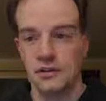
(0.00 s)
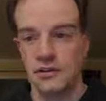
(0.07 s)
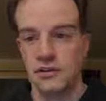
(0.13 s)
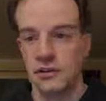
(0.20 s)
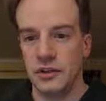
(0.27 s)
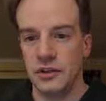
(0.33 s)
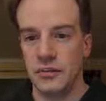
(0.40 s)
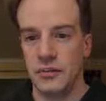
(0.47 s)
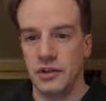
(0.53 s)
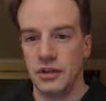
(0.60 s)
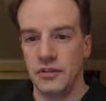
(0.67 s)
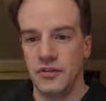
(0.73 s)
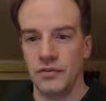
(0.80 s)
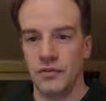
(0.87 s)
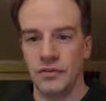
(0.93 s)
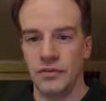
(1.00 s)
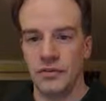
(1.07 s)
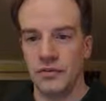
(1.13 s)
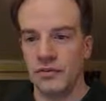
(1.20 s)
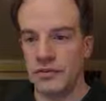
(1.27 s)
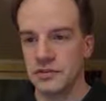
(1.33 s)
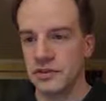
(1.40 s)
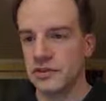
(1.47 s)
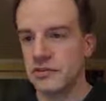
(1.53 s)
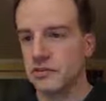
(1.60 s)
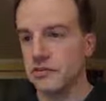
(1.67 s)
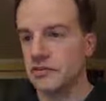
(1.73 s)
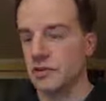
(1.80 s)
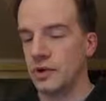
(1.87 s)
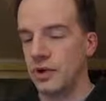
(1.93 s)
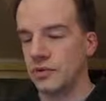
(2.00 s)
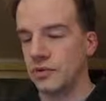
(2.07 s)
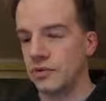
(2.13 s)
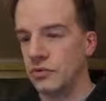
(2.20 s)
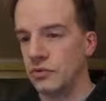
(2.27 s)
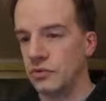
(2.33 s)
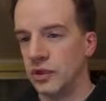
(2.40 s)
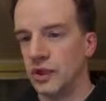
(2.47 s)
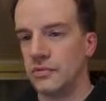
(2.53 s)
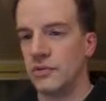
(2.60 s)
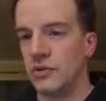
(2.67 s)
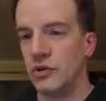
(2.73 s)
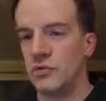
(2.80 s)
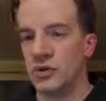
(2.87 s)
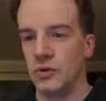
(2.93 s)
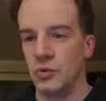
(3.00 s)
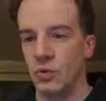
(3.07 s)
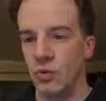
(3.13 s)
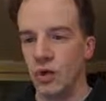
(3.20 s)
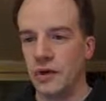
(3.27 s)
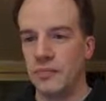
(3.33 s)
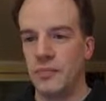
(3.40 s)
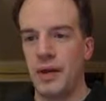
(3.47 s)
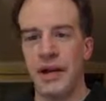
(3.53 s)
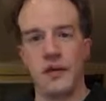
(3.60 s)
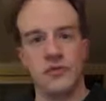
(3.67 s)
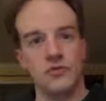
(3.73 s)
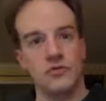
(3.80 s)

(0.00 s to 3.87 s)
So in here we have 3 resistors, we have 2 light bulbs in one path.